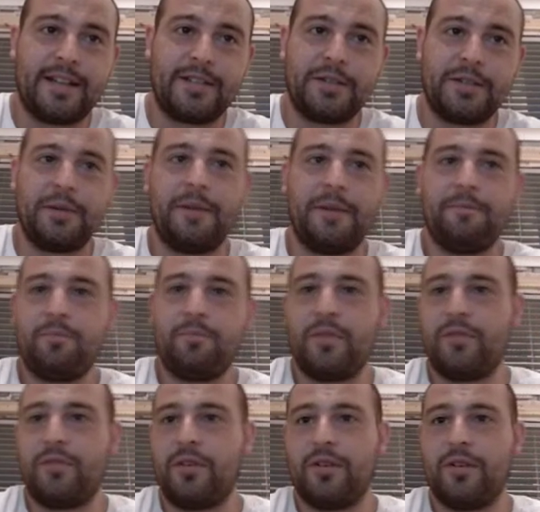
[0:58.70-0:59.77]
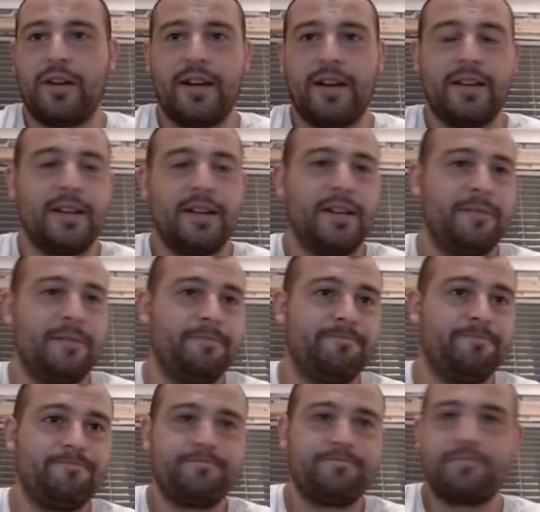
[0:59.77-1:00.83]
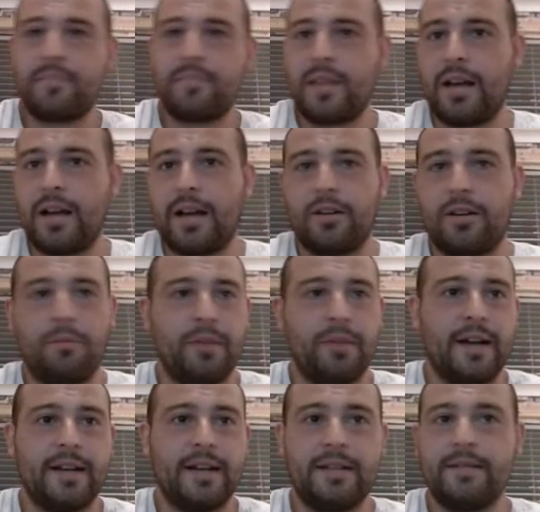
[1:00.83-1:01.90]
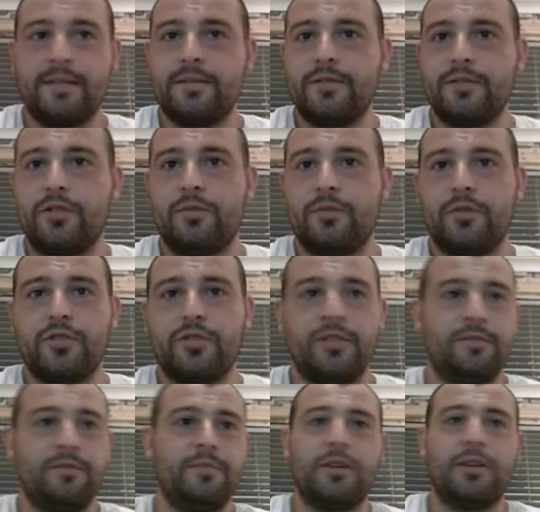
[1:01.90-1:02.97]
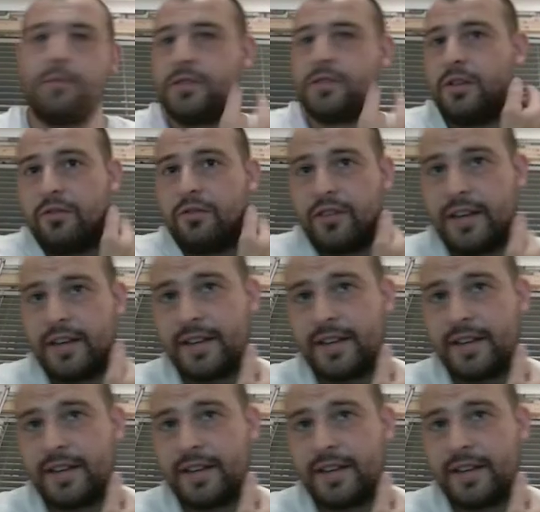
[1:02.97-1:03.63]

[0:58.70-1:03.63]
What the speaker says: it before I complain too much and become a snowflake.